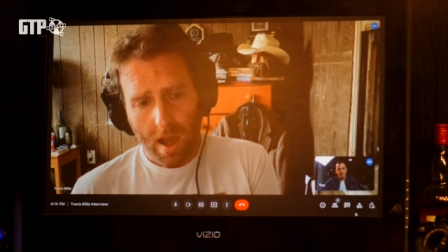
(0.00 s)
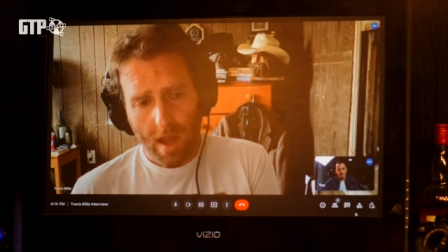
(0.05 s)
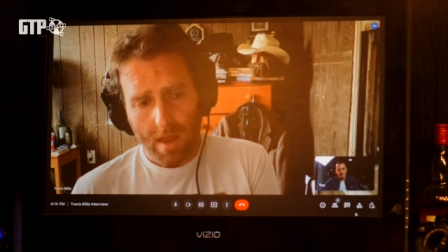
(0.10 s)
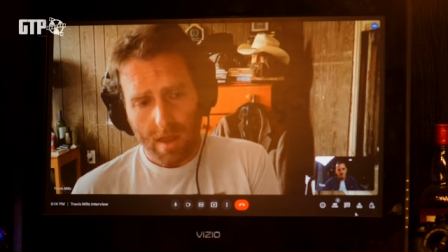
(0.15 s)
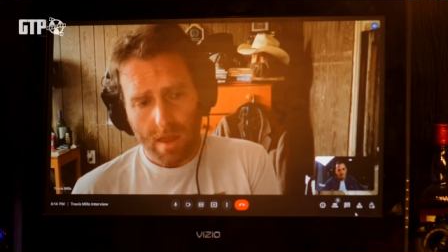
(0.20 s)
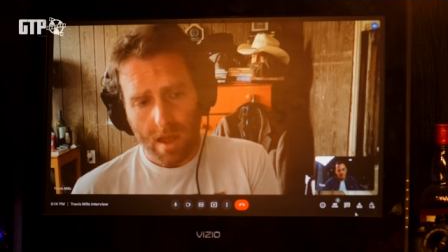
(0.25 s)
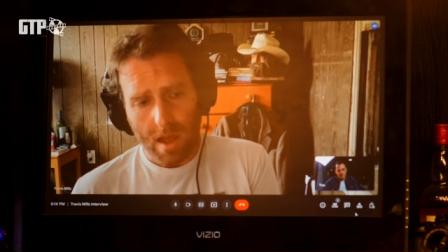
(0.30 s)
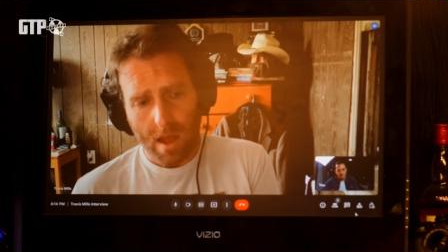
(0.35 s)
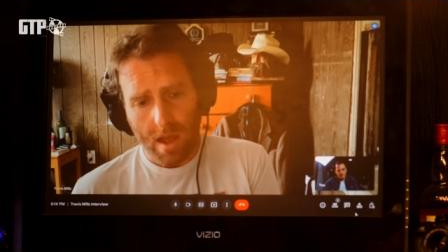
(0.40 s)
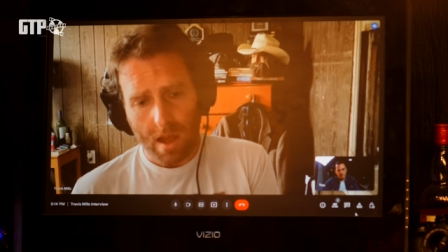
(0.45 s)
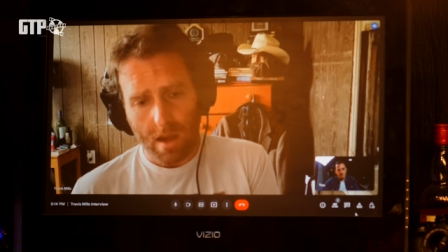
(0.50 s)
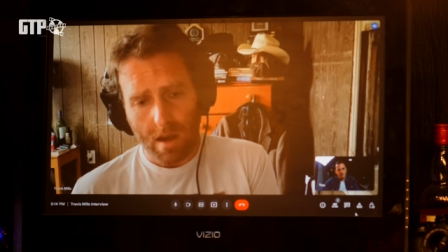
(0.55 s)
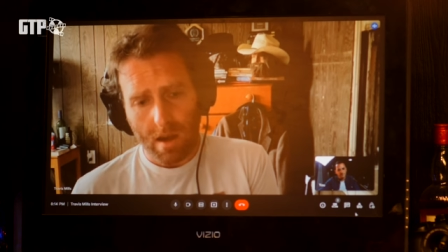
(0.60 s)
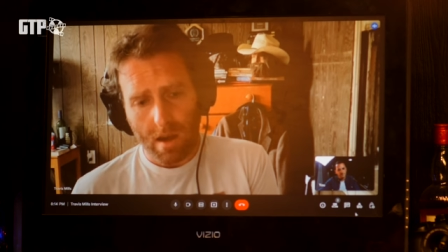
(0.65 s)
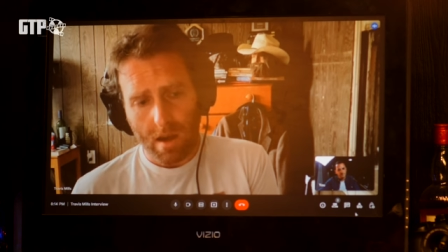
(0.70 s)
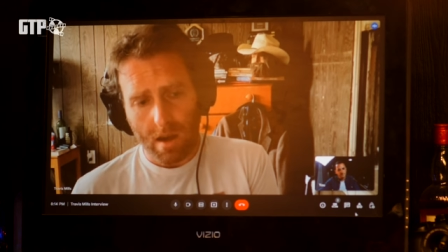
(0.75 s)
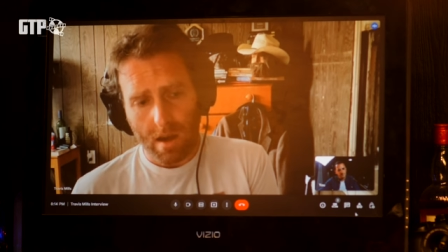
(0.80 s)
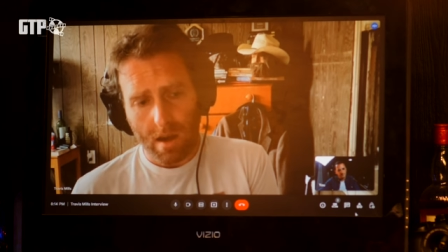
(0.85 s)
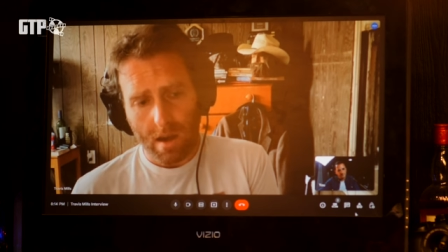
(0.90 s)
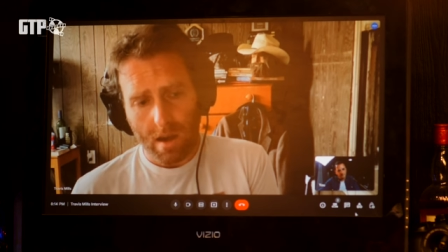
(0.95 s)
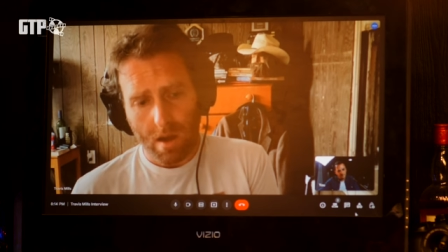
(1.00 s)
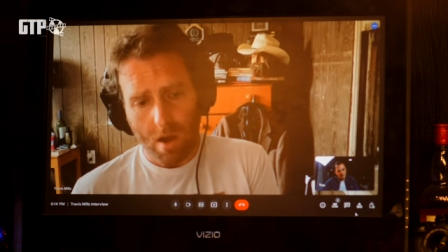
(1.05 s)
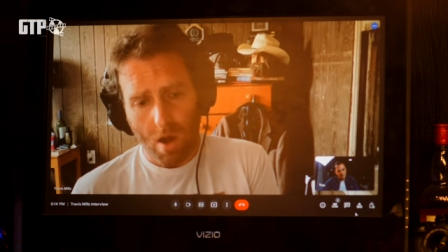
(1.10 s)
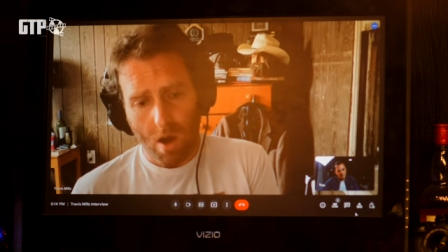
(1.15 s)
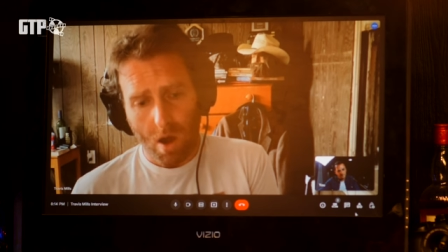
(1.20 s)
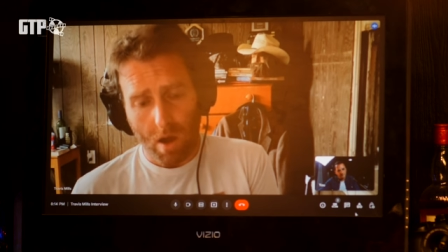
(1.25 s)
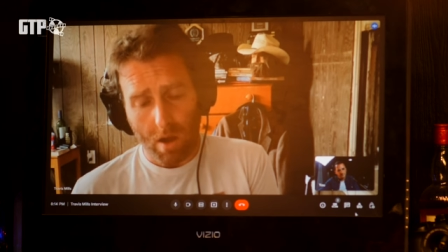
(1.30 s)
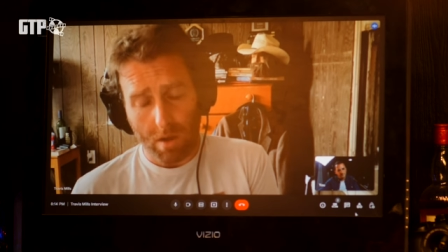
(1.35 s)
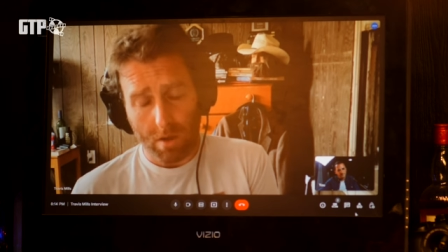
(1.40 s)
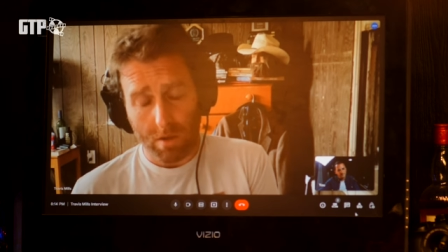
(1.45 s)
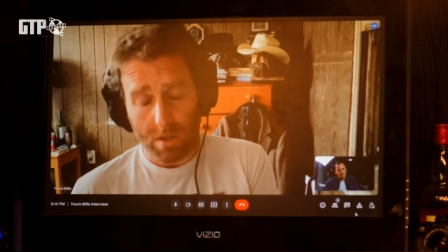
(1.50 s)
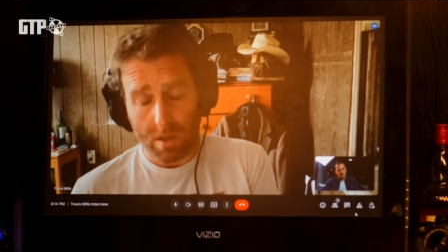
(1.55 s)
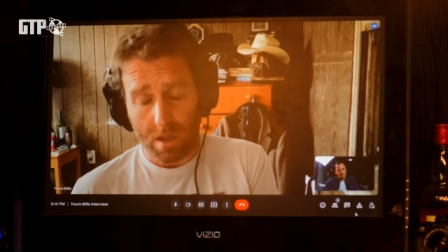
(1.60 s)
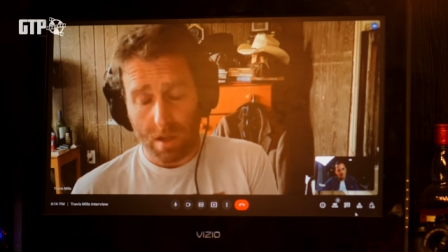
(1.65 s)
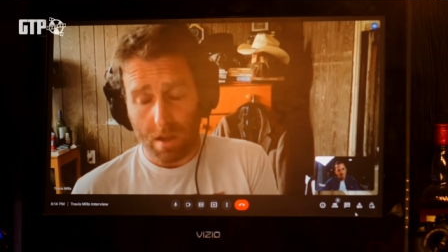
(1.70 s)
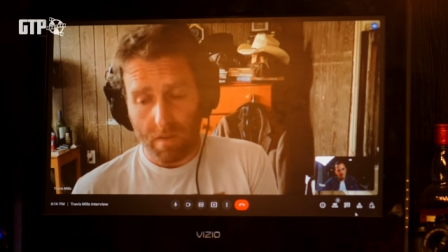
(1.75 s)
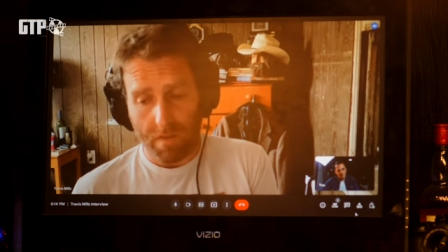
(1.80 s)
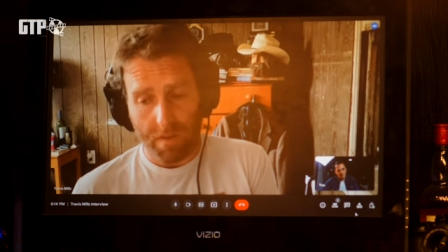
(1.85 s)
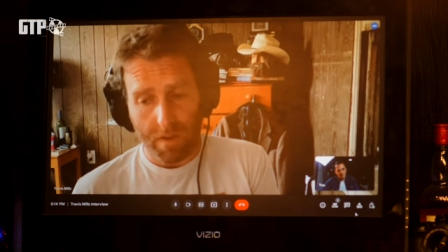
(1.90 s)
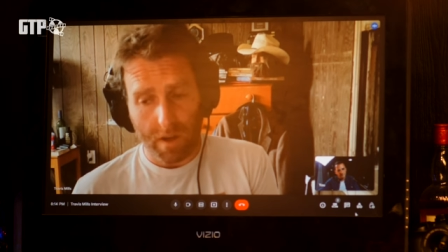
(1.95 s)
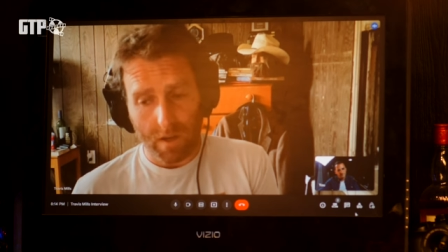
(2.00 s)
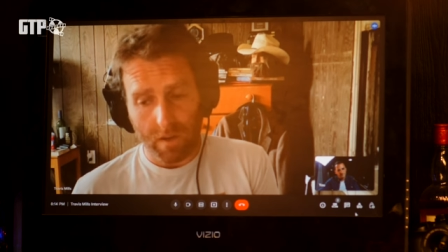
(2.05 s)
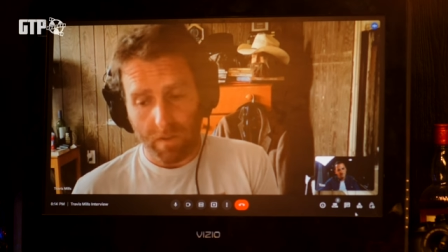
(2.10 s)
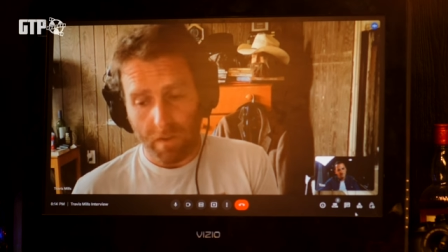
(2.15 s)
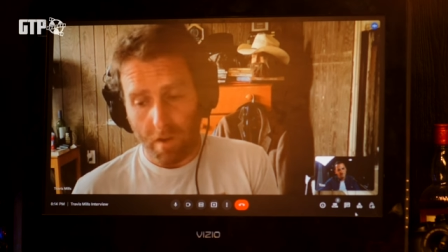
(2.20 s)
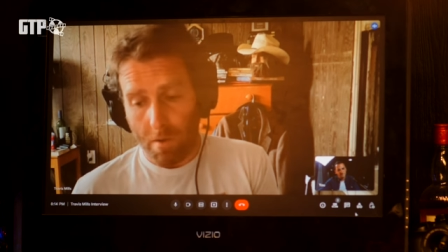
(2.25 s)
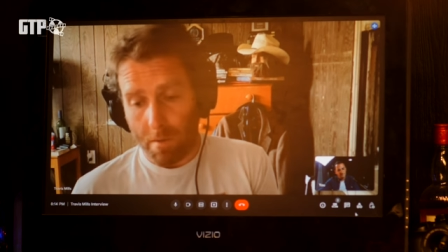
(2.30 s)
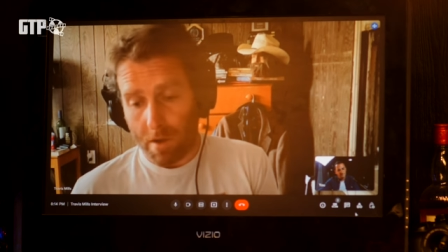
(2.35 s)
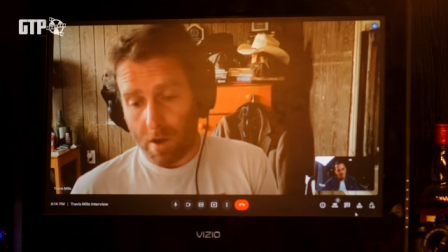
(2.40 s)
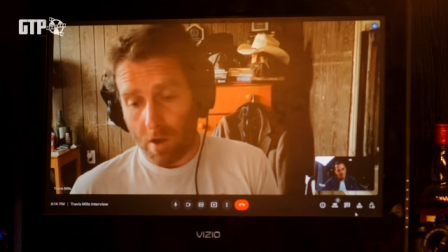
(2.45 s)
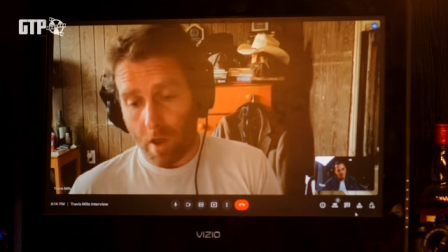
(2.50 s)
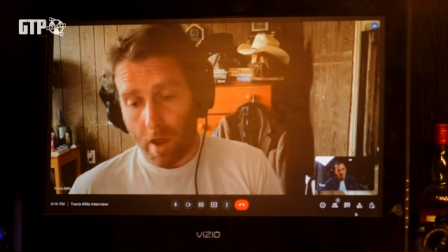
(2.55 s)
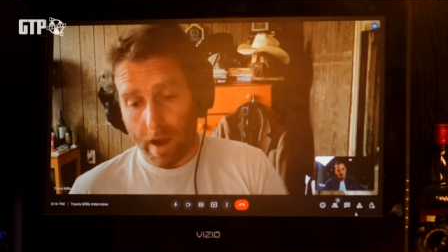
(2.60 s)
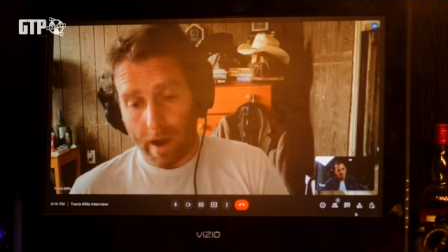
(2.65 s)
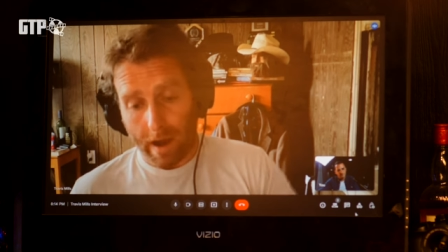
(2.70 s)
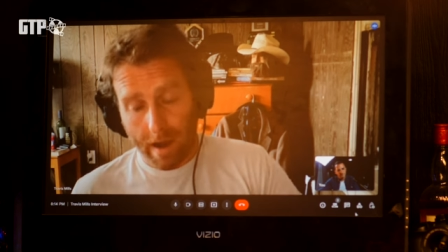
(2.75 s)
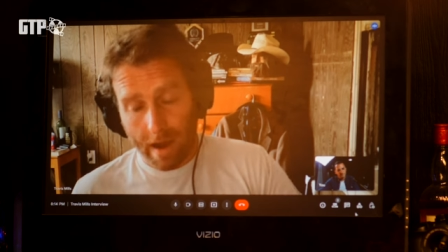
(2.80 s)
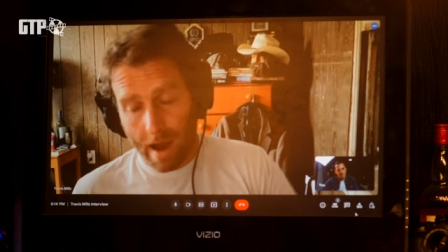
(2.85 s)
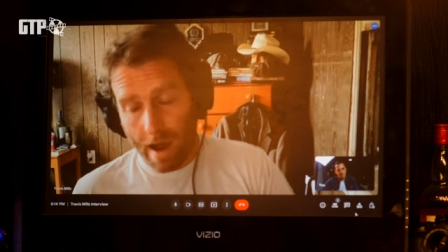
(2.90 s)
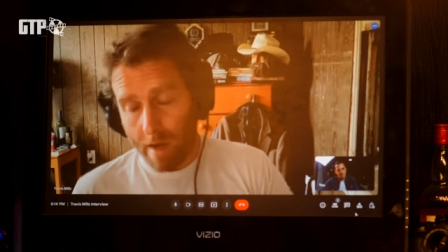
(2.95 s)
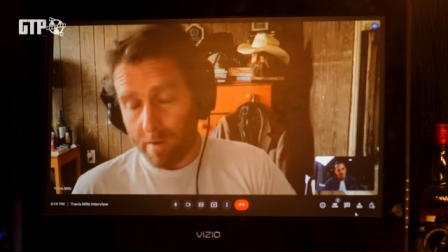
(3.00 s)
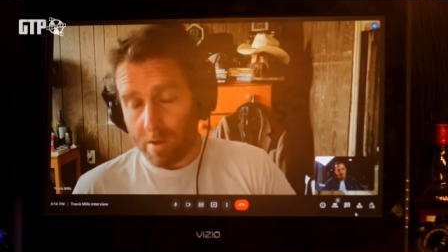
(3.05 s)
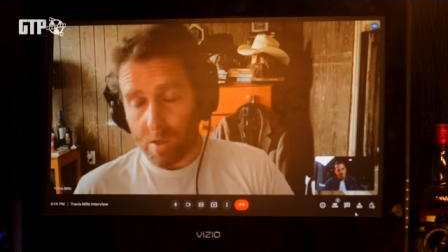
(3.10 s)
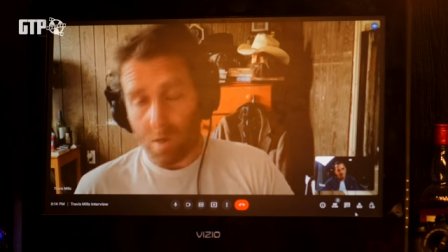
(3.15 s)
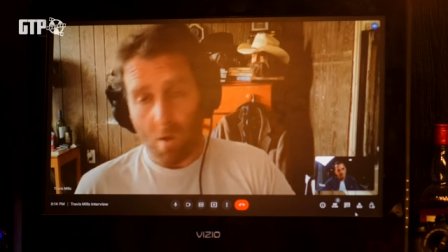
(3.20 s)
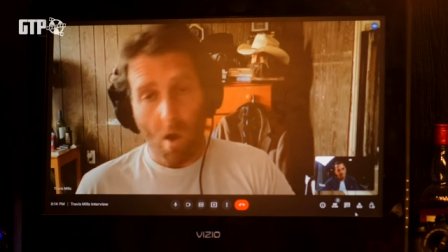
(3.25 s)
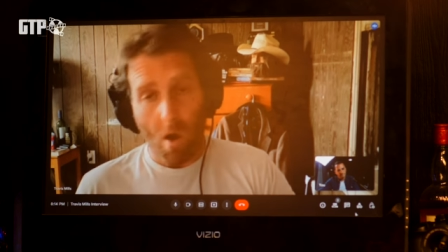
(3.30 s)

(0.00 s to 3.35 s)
And then oh, you see the finished film, and you're like, I was